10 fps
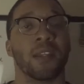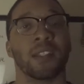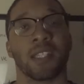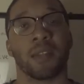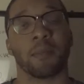
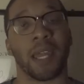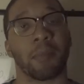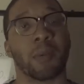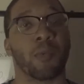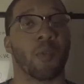See, Black
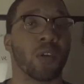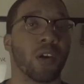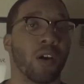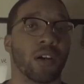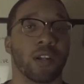people, we
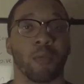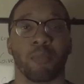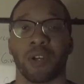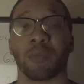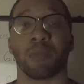are an
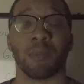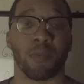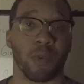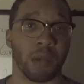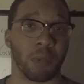oppressed
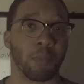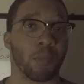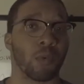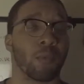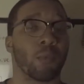people, and we
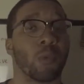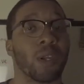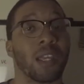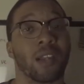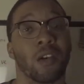move,
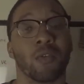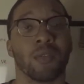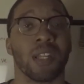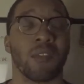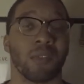we go through
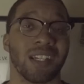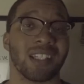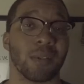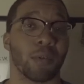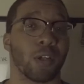life with a
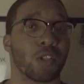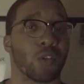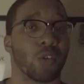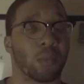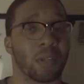chip on our
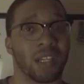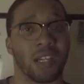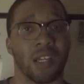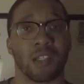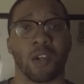shoulder
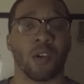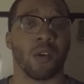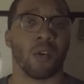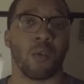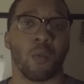because
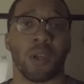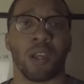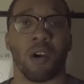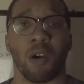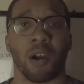we
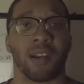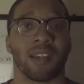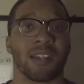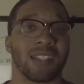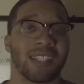are
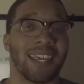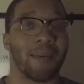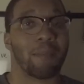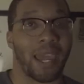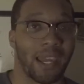
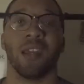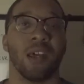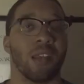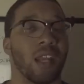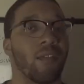set back,
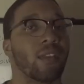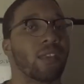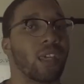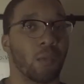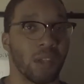and
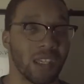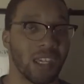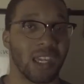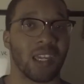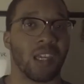everything we
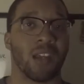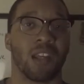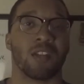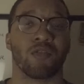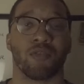get
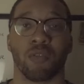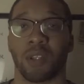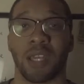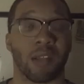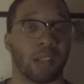is
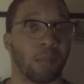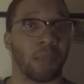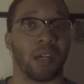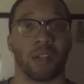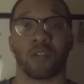truly out the
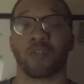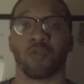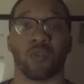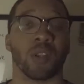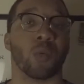mud, it's
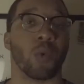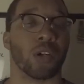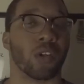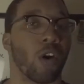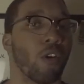truly
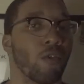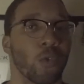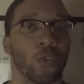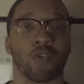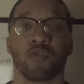worked hard
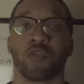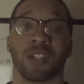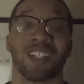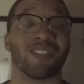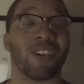for, it's
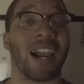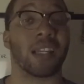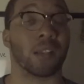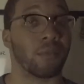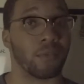truly
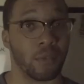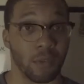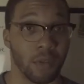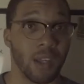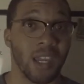grinded for.
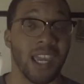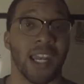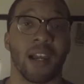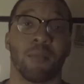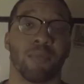And
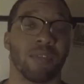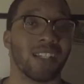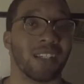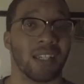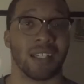I
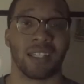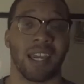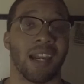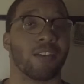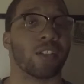appreciate that,
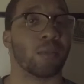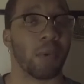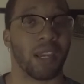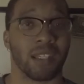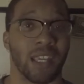I
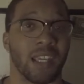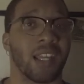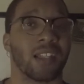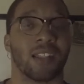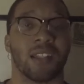respect that.
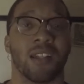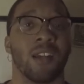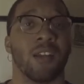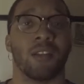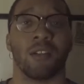That's the,
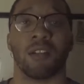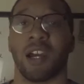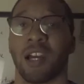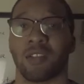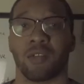you know, the
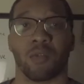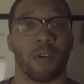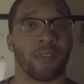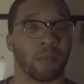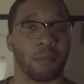hustle
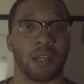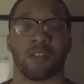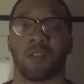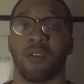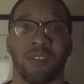off the
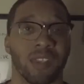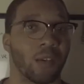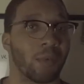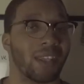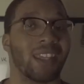muscle.
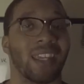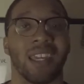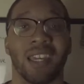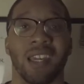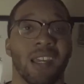Everything we
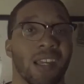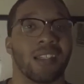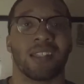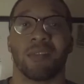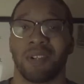get
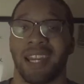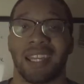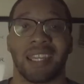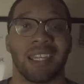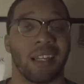is, we gotta
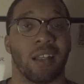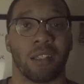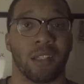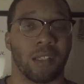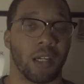get it out
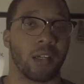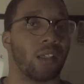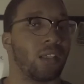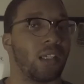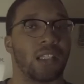the dirt,
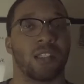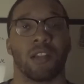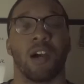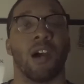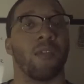dust it
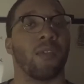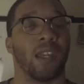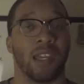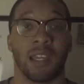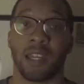off,
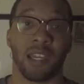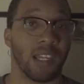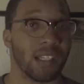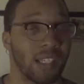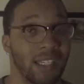and
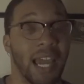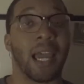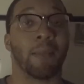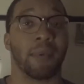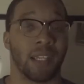it's a
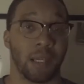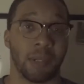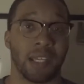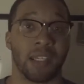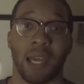diamond, you know what I
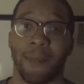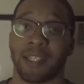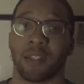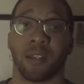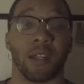mean? Diamonds
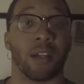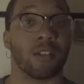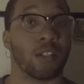out the dirt.